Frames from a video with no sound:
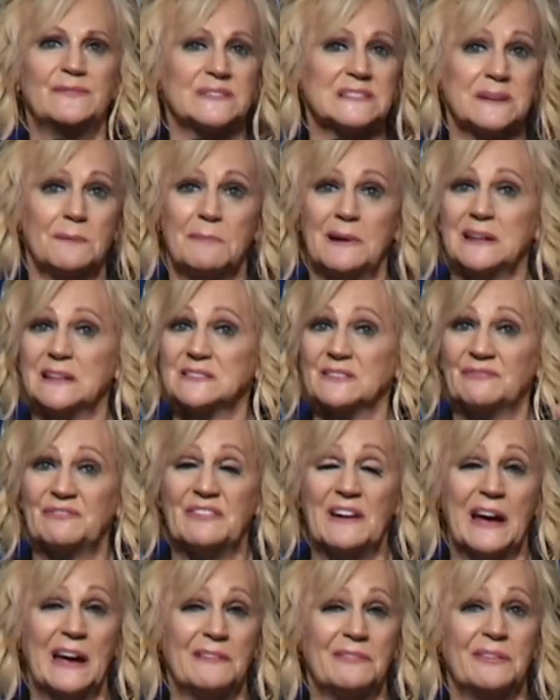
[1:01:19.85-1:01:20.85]
For somebody, it's a
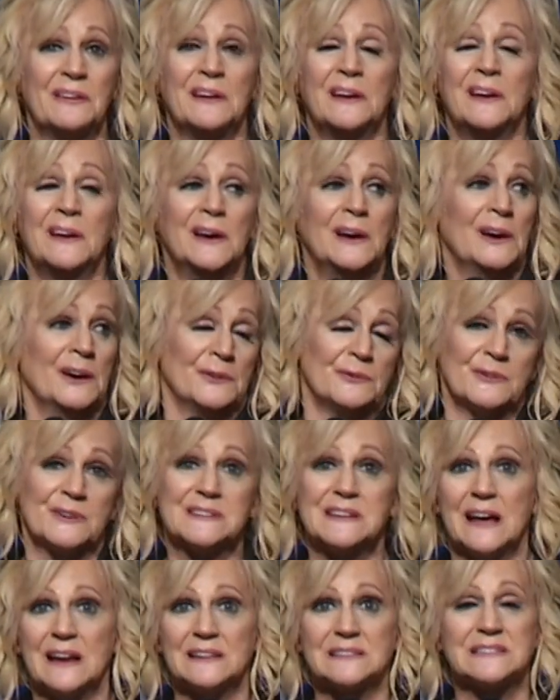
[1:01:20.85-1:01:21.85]
five hundred
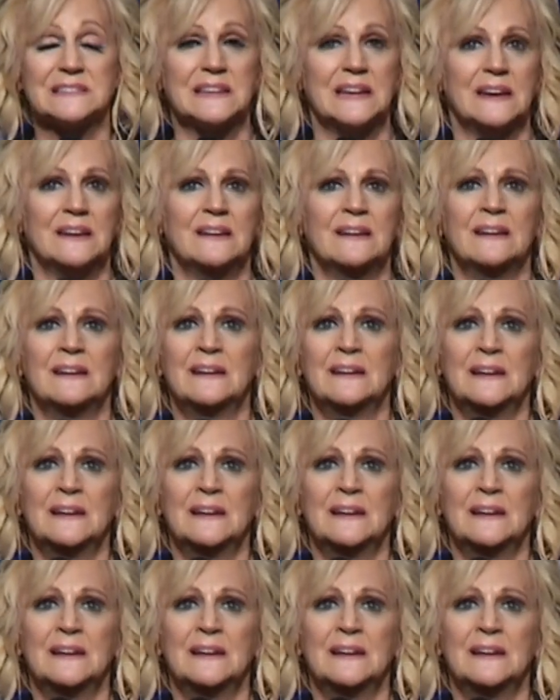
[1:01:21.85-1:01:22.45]
dollar seed.